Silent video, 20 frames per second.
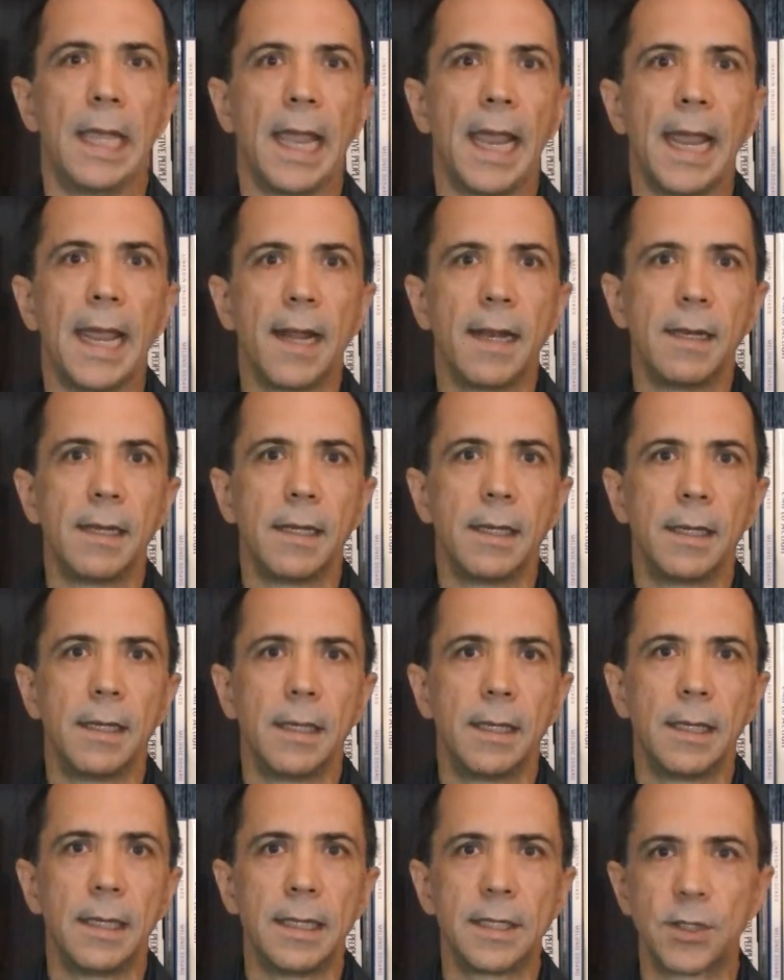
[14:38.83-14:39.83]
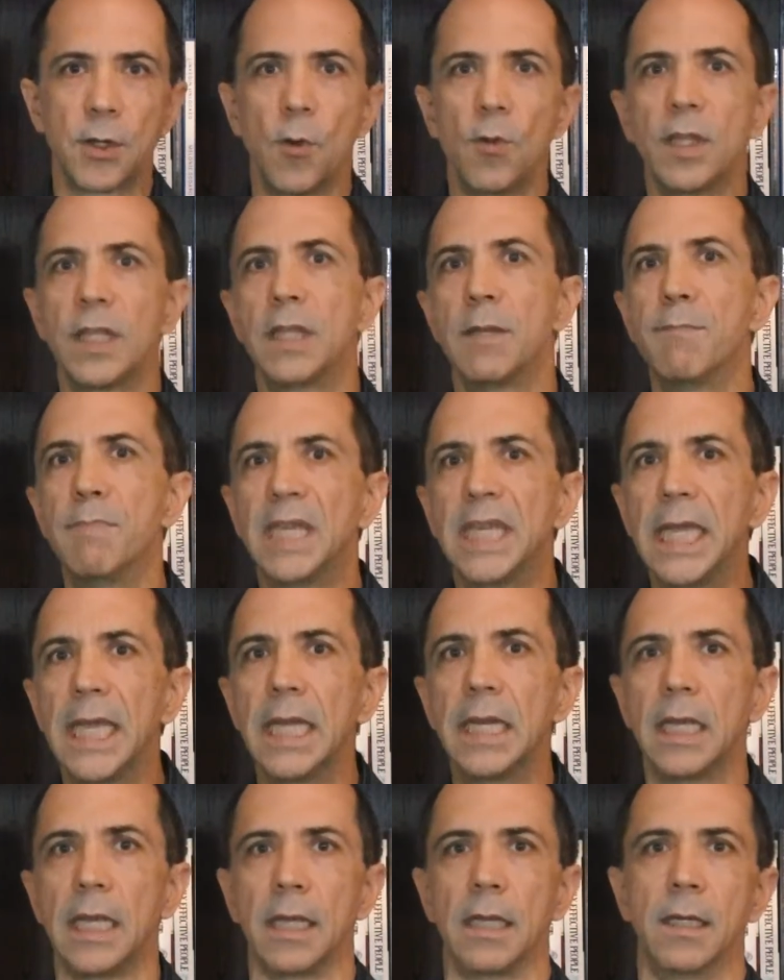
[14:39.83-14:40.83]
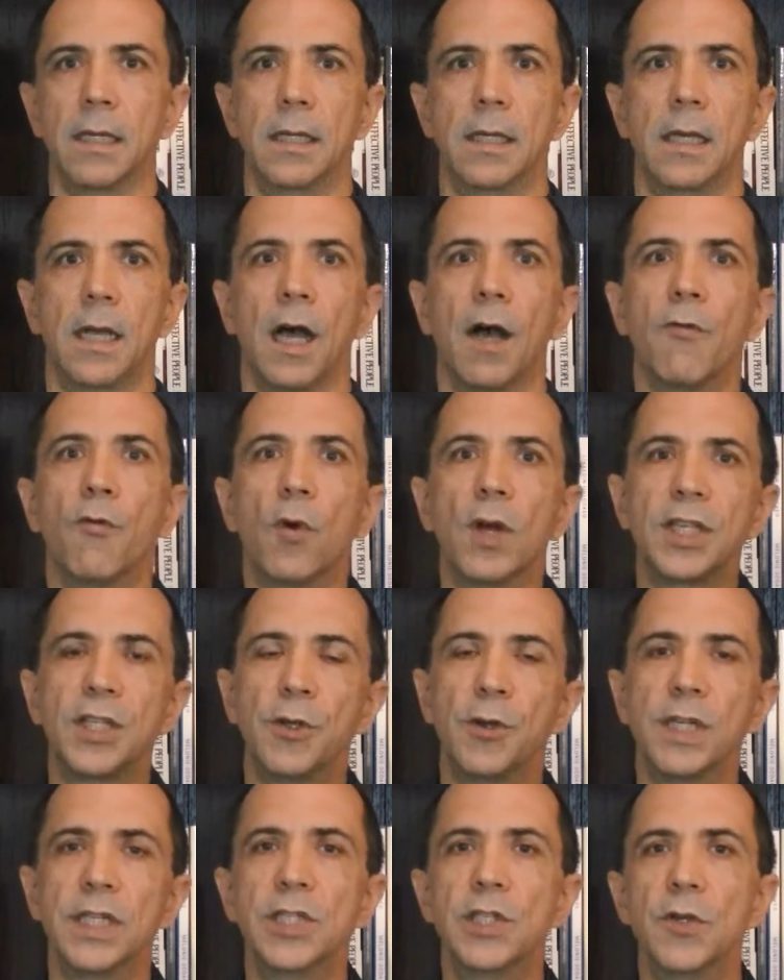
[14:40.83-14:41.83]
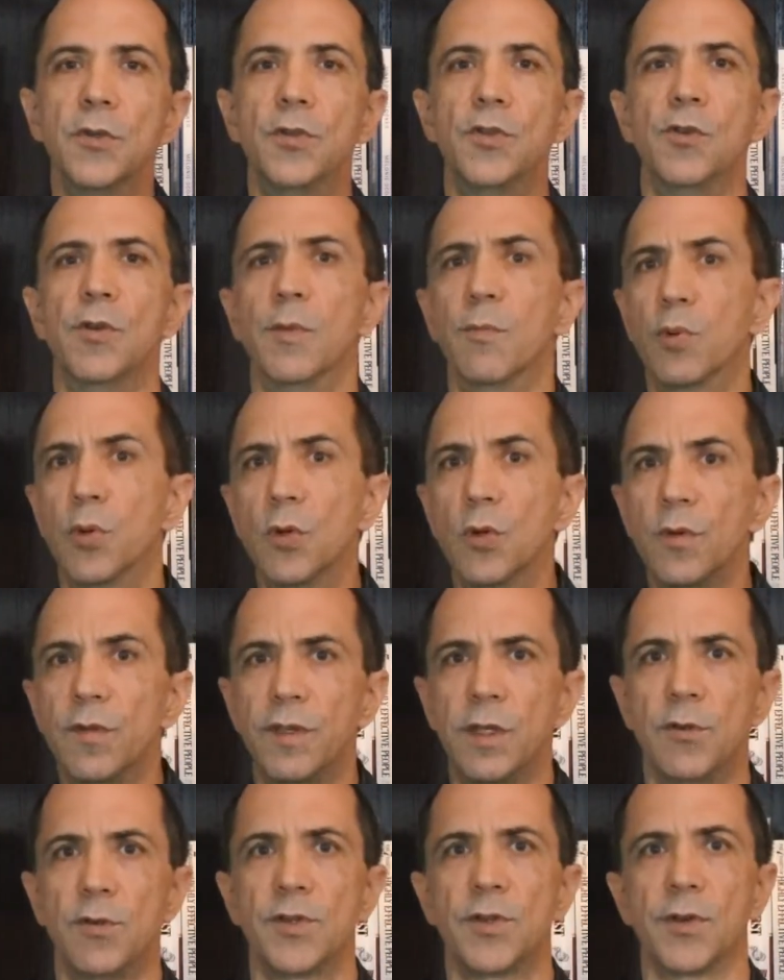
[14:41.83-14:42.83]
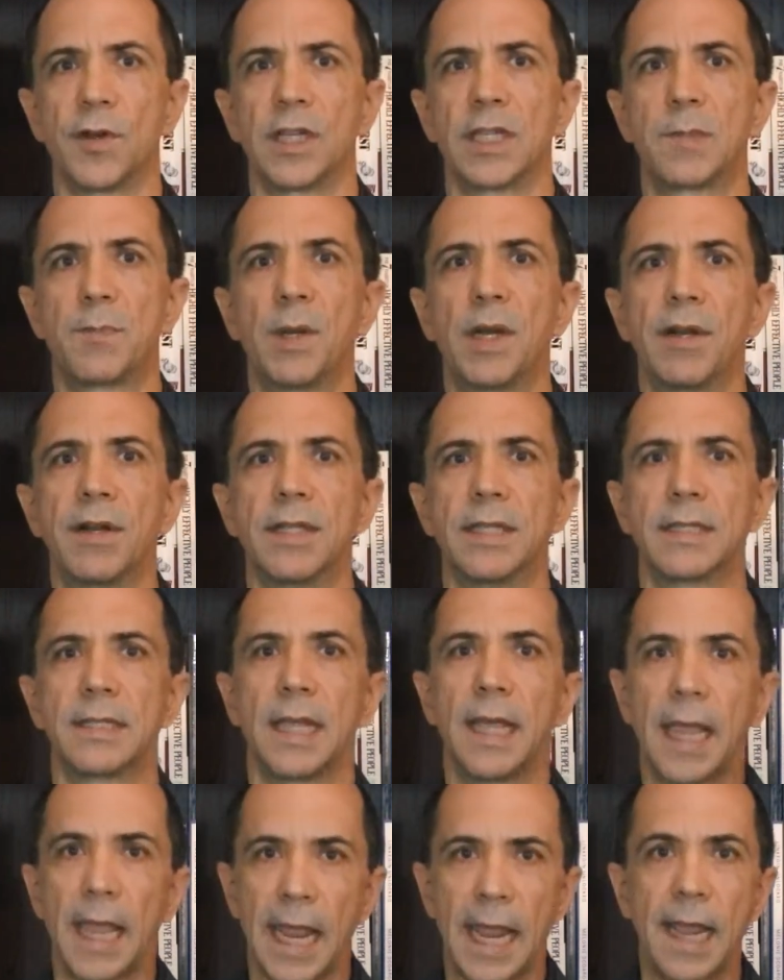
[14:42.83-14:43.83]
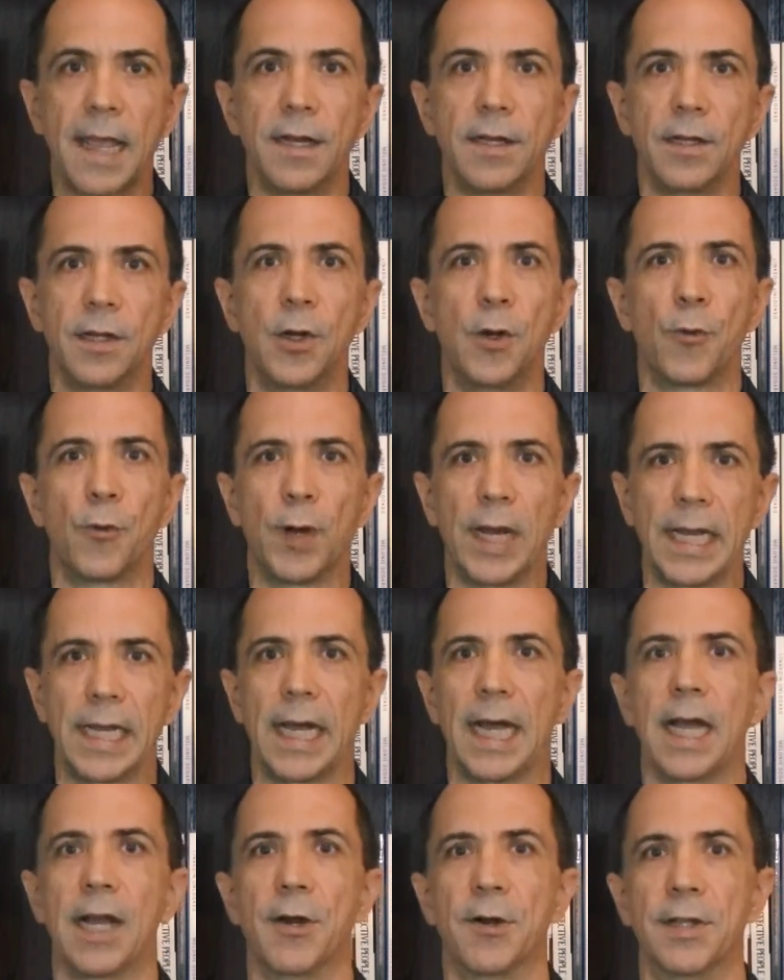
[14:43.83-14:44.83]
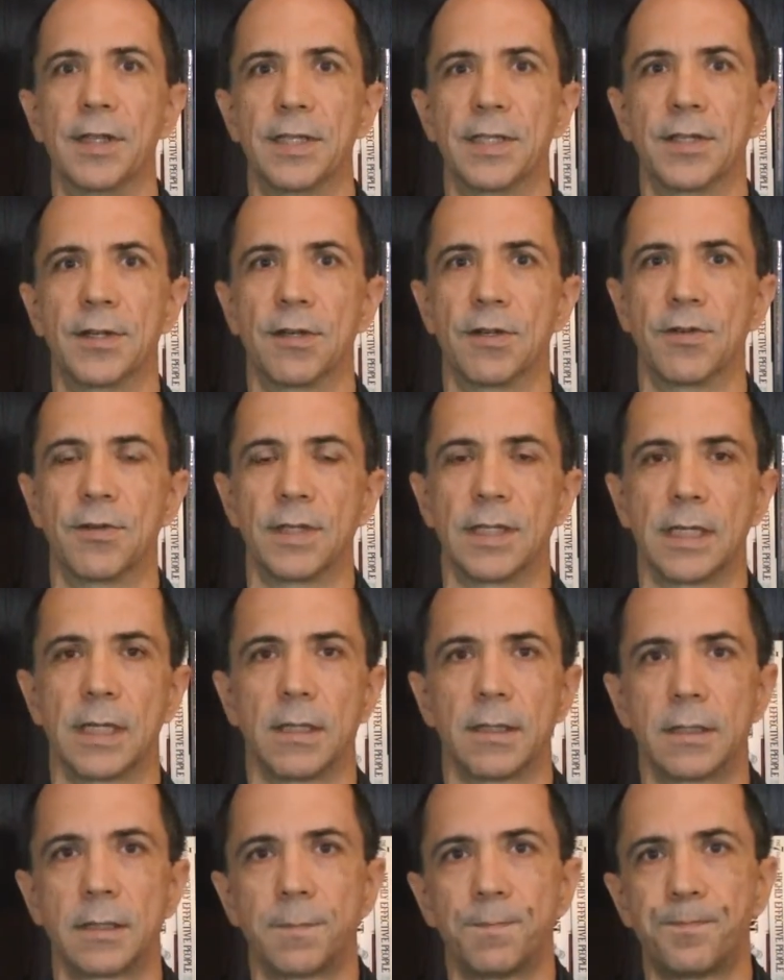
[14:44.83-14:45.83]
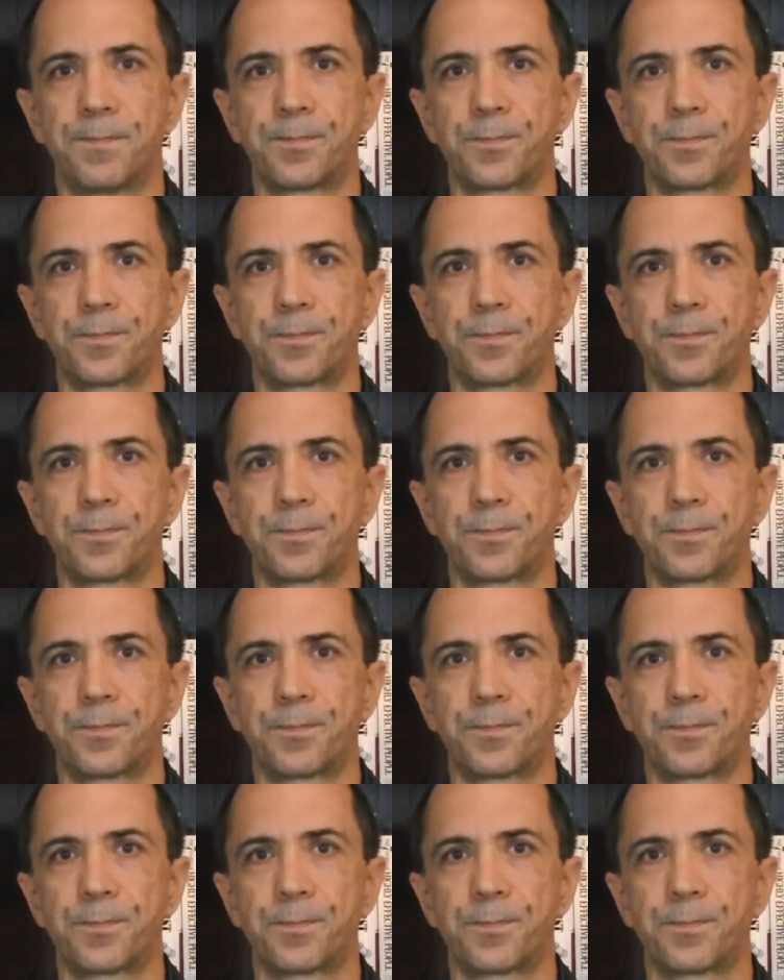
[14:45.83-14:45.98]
and it's only the beginning of what you can do to improve user experience and rank higher in the search results.